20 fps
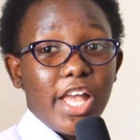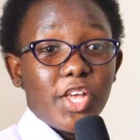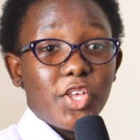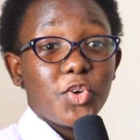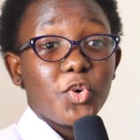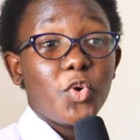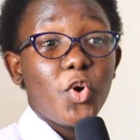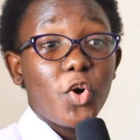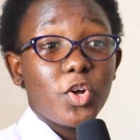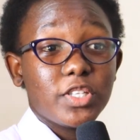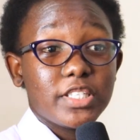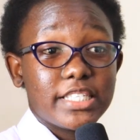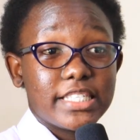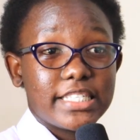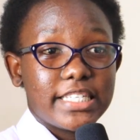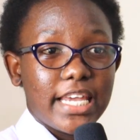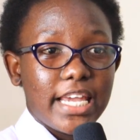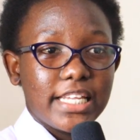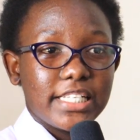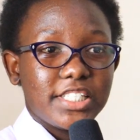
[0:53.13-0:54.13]
You go on
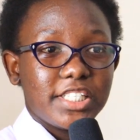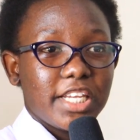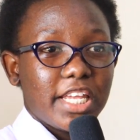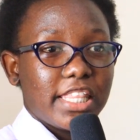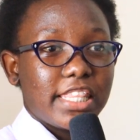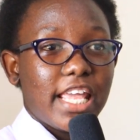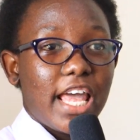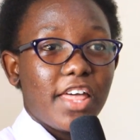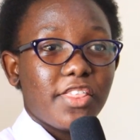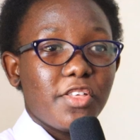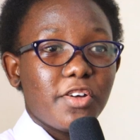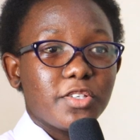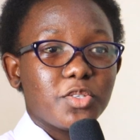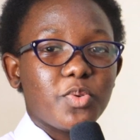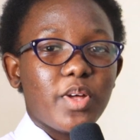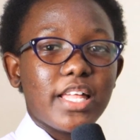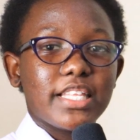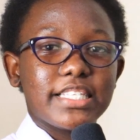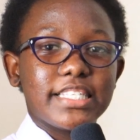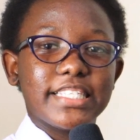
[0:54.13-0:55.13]
stage, there are those
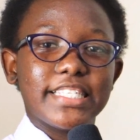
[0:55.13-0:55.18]
ones